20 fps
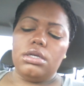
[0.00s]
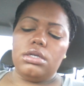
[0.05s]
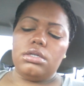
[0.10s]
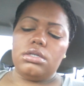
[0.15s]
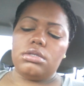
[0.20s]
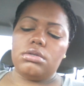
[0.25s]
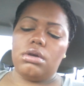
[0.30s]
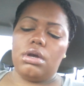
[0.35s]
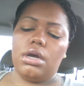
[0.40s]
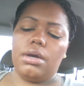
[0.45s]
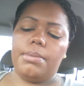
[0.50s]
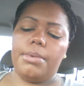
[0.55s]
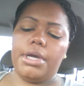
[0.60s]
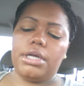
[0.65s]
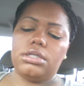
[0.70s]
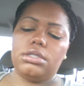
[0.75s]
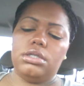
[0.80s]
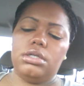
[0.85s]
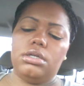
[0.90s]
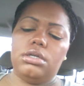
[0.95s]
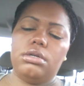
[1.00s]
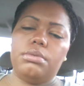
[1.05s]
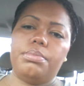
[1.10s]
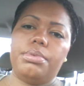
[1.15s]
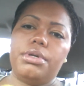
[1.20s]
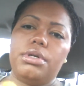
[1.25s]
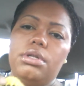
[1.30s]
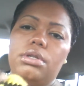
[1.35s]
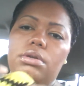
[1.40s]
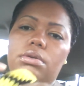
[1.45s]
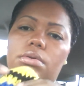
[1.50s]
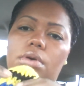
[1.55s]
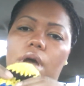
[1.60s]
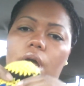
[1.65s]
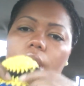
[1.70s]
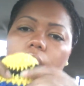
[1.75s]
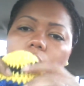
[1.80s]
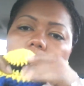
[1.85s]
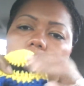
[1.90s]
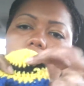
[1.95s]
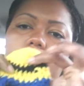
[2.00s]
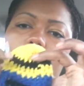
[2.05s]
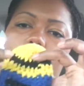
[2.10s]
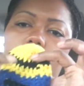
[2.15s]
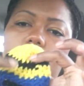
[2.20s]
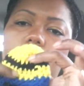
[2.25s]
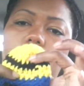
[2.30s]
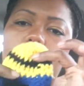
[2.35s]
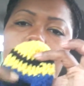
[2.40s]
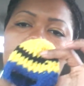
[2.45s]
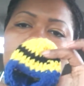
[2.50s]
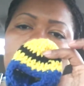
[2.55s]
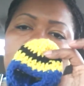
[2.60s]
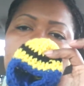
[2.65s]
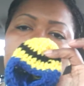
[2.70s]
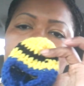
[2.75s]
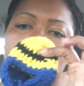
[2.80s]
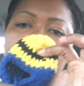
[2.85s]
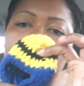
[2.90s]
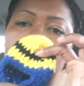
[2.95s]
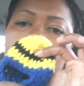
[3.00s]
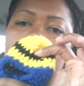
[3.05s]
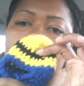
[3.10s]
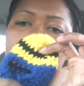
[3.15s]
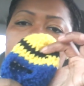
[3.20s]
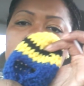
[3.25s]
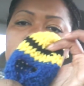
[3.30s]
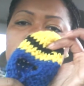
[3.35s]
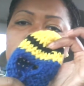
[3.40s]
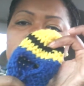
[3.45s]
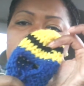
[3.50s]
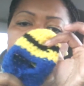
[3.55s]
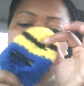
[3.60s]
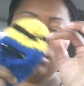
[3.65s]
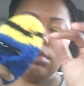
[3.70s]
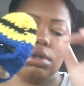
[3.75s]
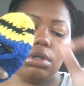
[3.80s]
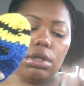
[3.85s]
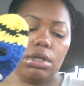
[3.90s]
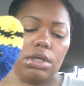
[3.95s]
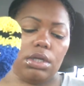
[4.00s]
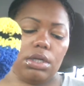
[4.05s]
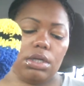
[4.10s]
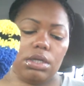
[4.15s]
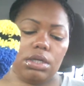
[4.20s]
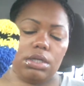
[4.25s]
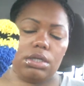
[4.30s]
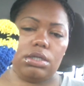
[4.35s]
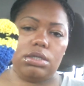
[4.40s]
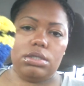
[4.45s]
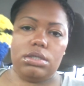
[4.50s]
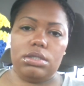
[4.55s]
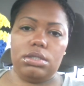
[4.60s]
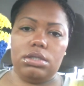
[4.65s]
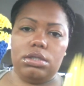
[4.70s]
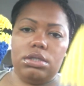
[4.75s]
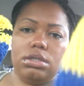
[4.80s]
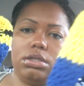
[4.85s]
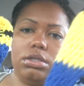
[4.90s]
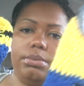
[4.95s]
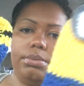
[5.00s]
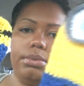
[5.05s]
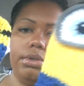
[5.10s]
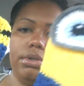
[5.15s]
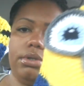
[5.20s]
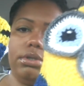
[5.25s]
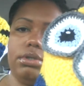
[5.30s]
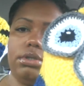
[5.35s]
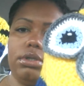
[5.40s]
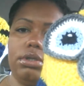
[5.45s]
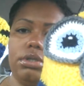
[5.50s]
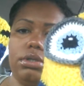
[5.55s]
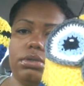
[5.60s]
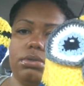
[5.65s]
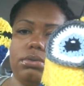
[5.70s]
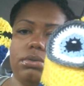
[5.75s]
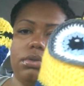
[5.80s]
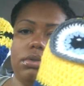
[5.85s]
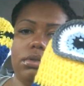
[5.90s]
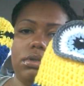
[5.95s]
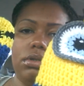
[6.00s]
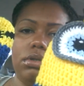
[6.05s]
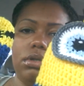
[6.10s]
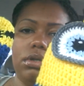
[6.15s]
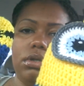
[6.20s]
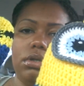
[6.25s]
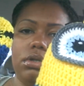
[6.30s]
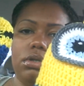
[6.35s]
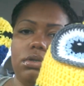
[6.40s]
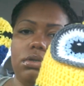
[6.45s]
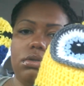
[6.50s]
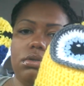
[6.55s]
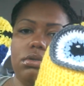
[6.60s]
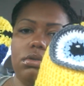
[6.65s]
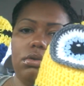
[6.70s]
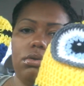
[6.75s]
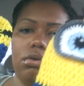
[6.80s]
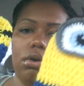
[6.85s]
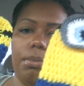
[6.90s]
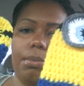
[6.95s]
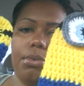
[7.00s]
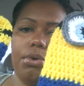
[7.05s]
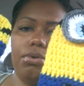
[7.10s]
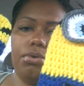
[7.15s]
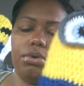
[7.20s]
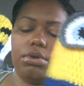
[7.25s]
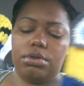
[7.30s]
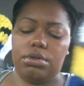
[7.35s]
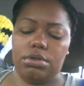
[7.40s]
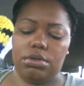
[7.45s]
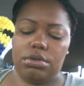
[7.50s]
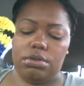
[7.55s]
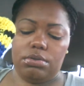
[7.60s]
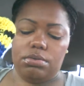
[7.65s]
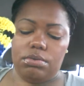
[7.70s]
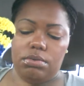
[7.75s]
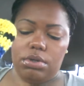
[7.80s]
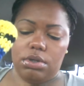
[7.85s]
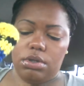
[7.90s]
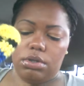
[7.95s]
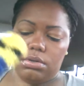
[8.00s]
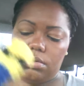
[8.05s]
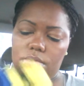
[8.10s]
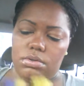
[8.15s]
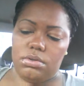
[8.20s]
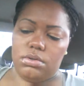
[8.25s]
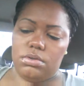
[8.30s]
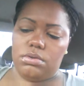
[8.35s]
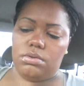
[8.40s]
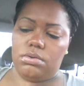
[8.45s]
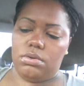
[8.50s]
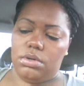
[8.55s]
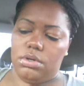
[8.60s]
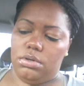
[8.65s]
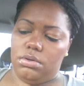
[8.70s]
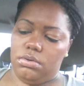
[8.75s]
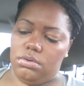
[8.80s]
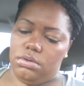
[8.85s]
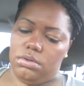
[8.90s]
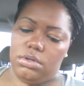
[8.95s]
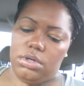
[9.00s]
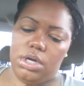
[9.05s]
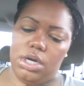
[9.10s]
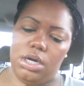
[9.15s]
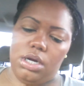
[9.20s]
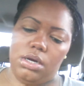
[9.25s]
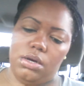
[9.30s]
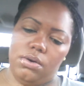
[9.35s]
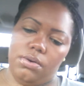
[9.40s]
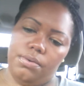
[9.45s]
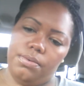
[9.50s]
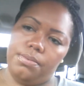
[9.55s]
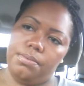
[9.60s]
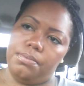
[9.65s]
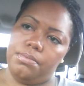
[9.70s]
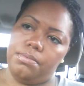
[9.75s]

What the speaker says: So I'm actually going to put a little eyeball on the shoe, similar to this one. So I'm going to do a little tutorial on how